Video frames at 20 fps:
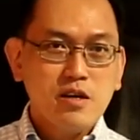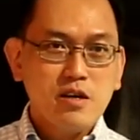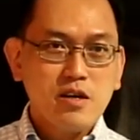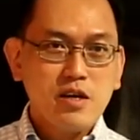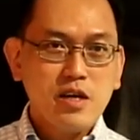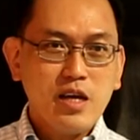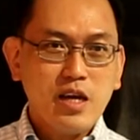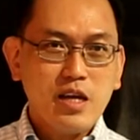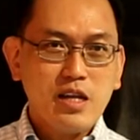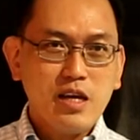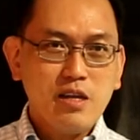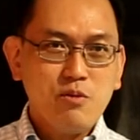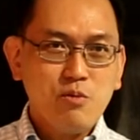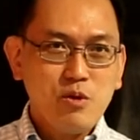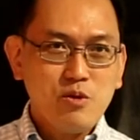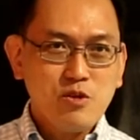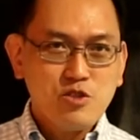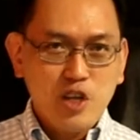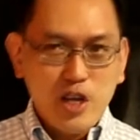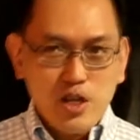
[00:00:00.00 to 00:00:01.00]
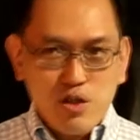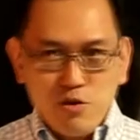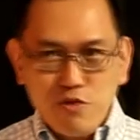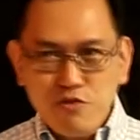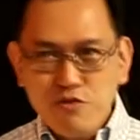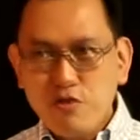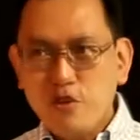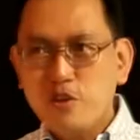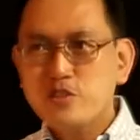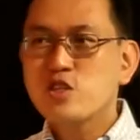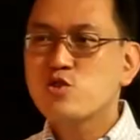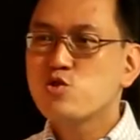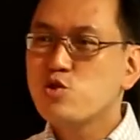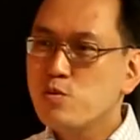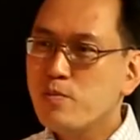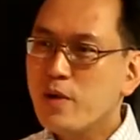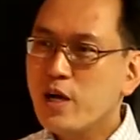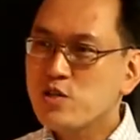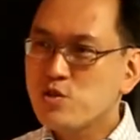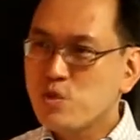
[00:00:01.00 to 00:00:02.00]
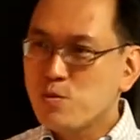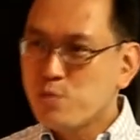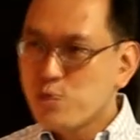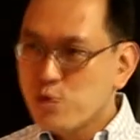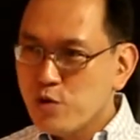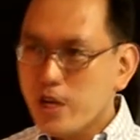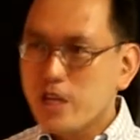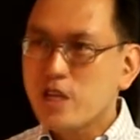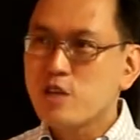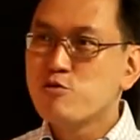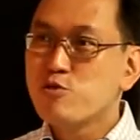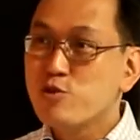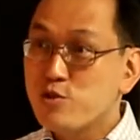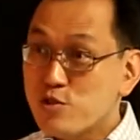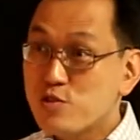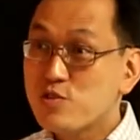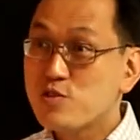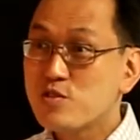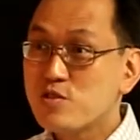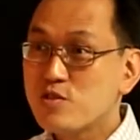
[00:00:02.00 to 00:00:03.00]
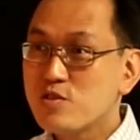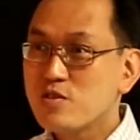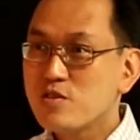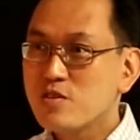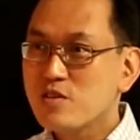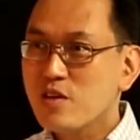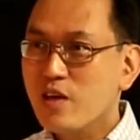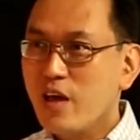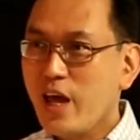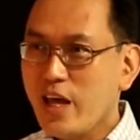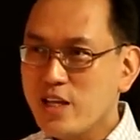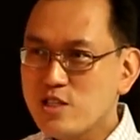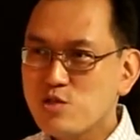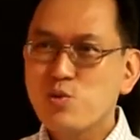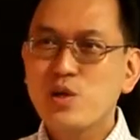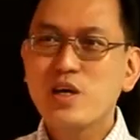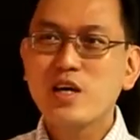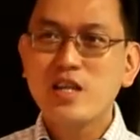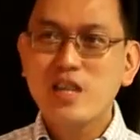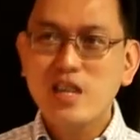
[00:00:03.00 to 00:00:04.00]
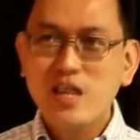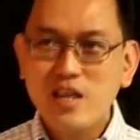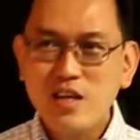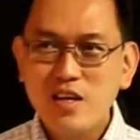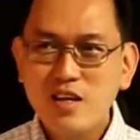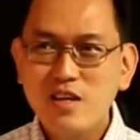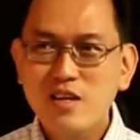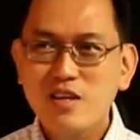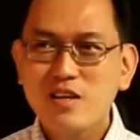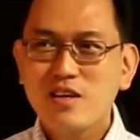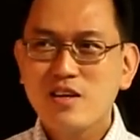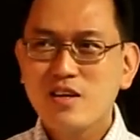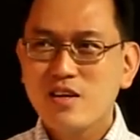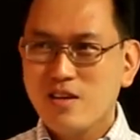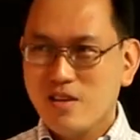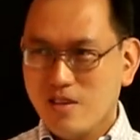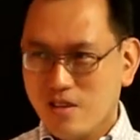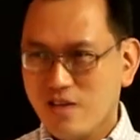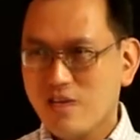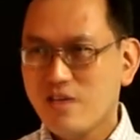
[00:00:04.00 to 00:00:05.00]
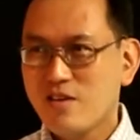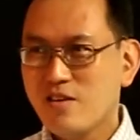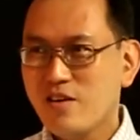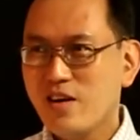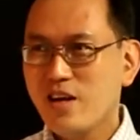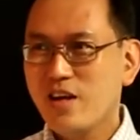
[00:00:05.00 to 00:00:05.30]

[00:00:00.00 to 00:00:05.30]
okay, and then when we try to force it too much, we pull at the roots, hence weakening, all